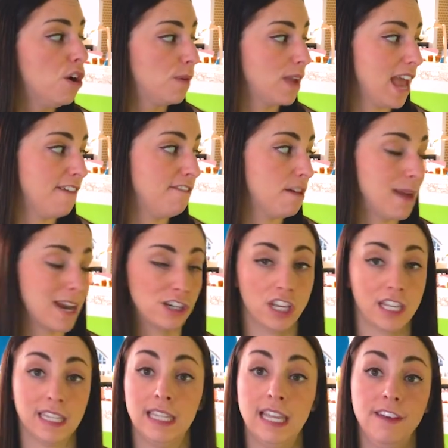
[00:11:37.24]
We have them
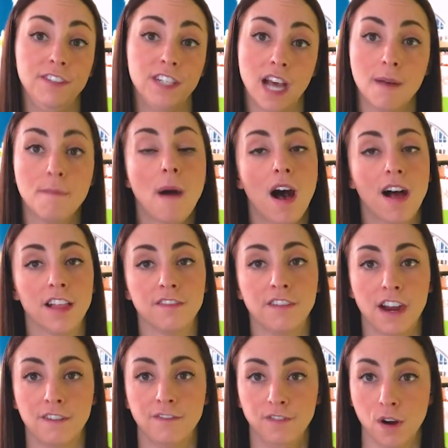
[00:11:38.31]
actually lift up all of
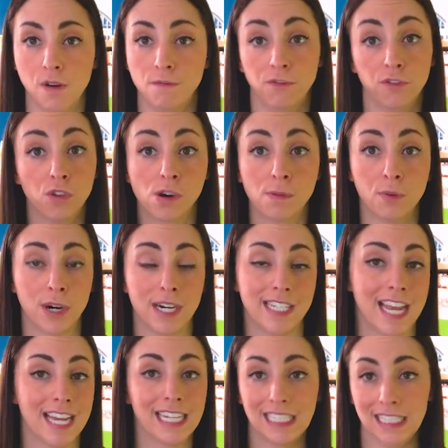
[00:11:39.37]
our foam
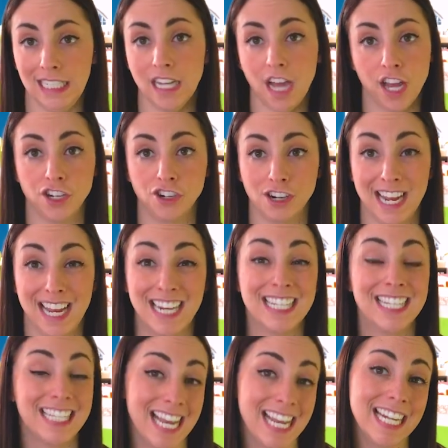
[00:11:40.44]
floorboards and clean under it and
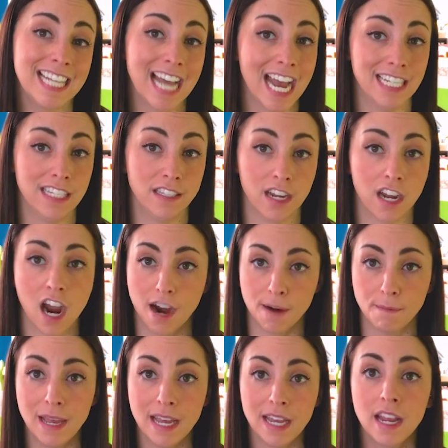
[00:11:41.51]
sanitize the
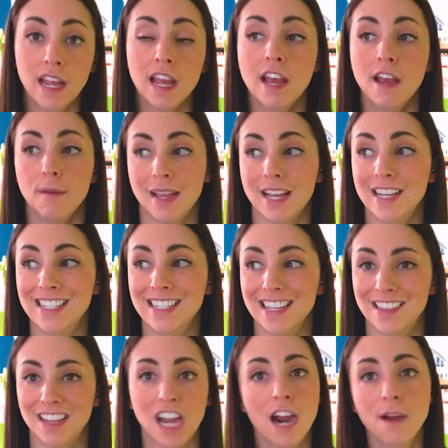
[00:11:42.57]
carpet, because
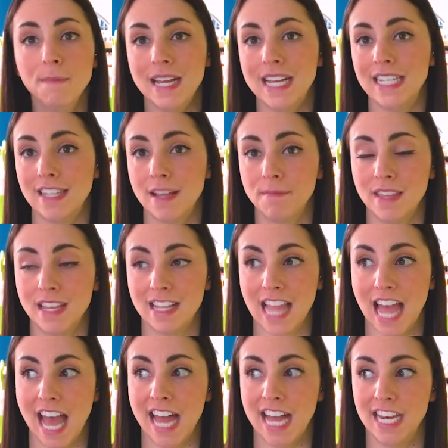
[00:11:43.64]
the carpet is something
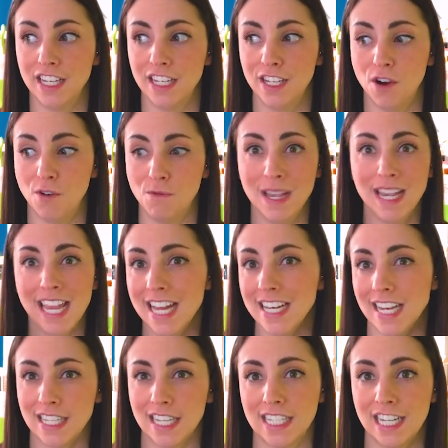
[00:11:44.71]
that we
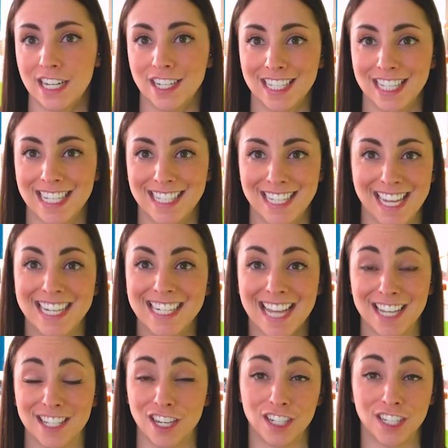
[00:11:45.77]
can't necessarily
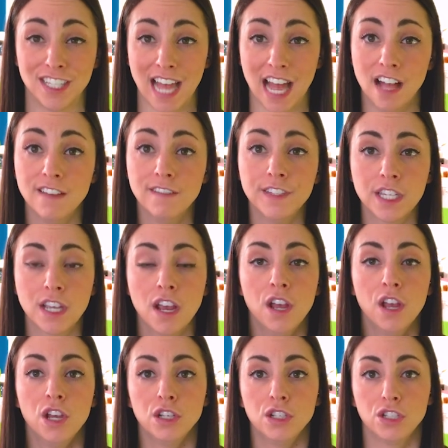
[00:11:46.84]
sanitize ourselves.
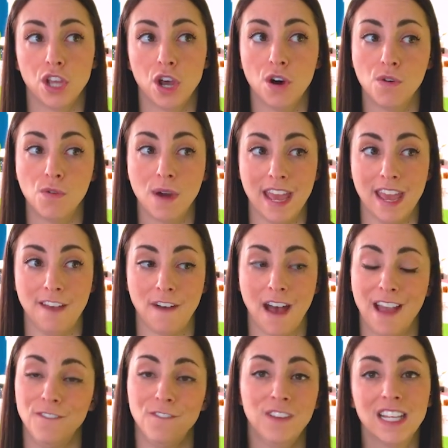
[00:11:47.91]
So if
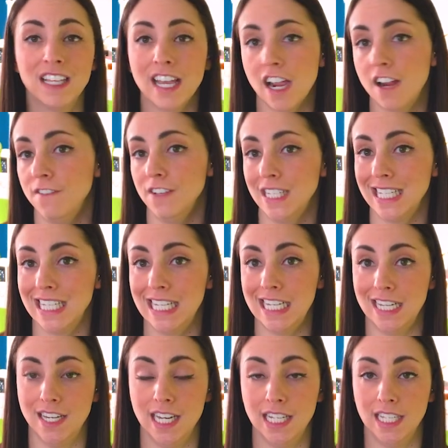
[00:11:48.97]
I feel like our
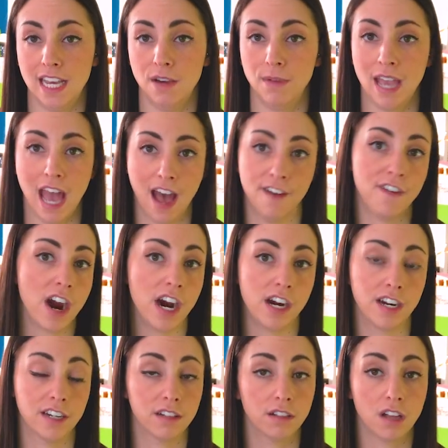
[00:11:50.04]
facility needs it, we have
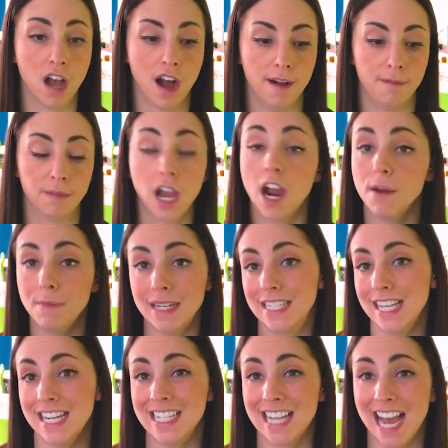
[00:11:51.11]
our carpet
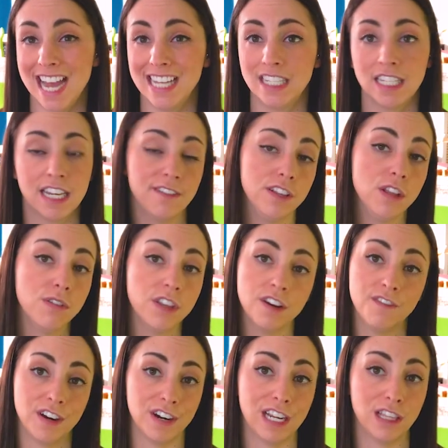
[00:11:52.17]
sanitized. Even though
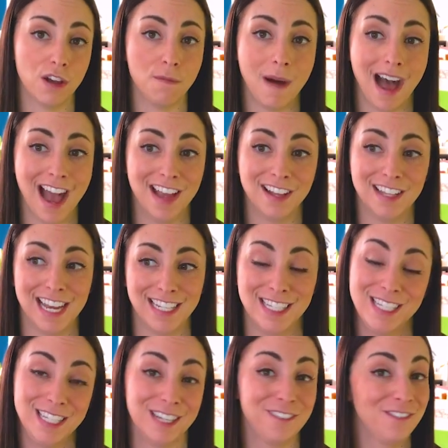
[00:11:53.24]
they're very low pile, I
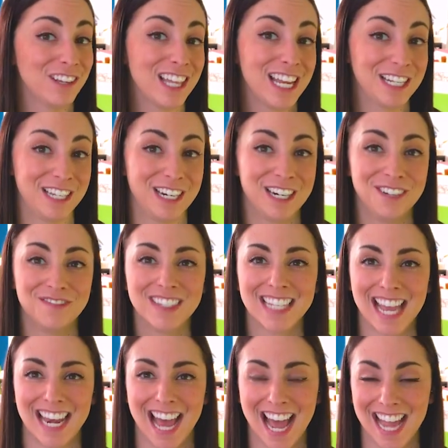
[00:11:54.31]
still feel like germs
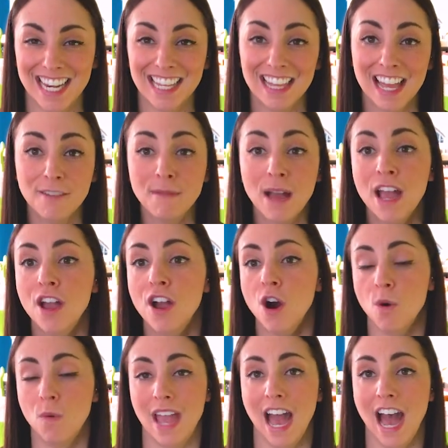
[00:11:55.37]
can hide in them.
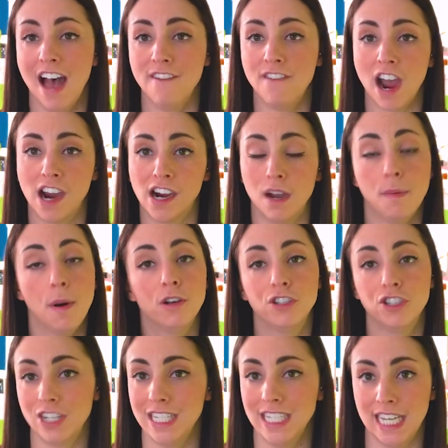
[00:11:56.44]
We have our
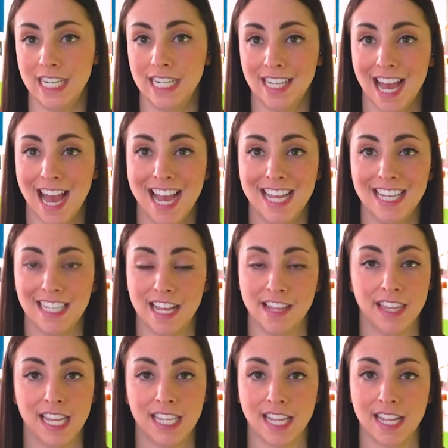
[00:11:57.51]
upholstery sanitized
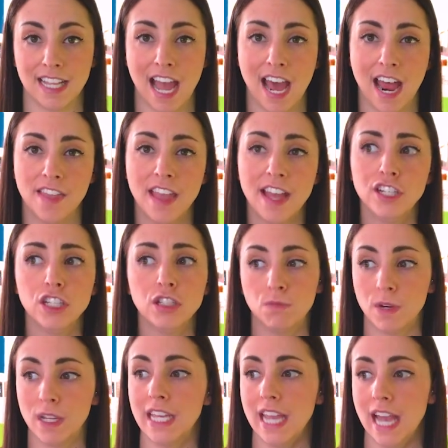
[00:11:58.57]
and things like that, and that just
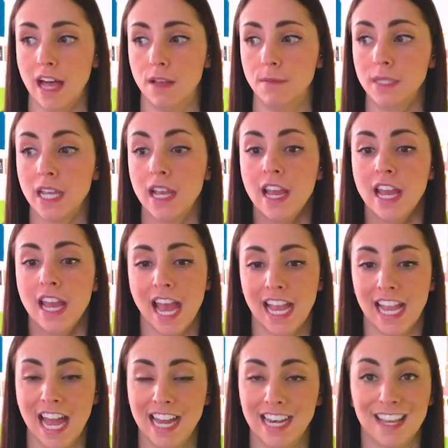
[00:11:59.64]
really helps,
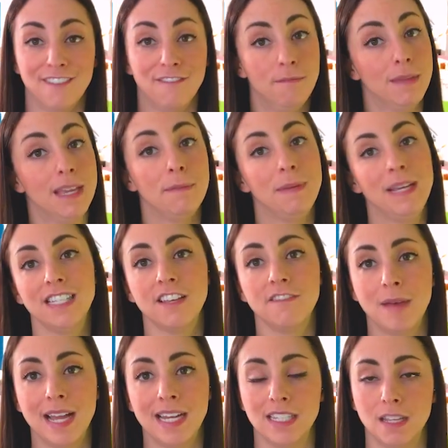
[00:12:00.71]
again, give me peace
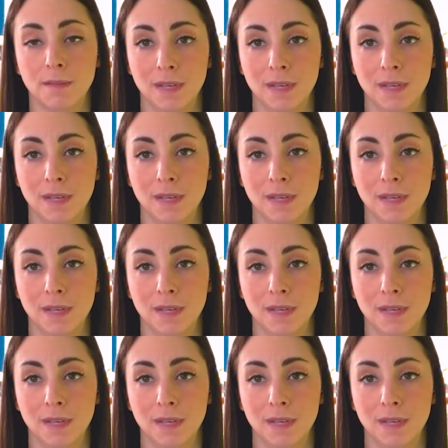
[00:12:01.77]
of mind as a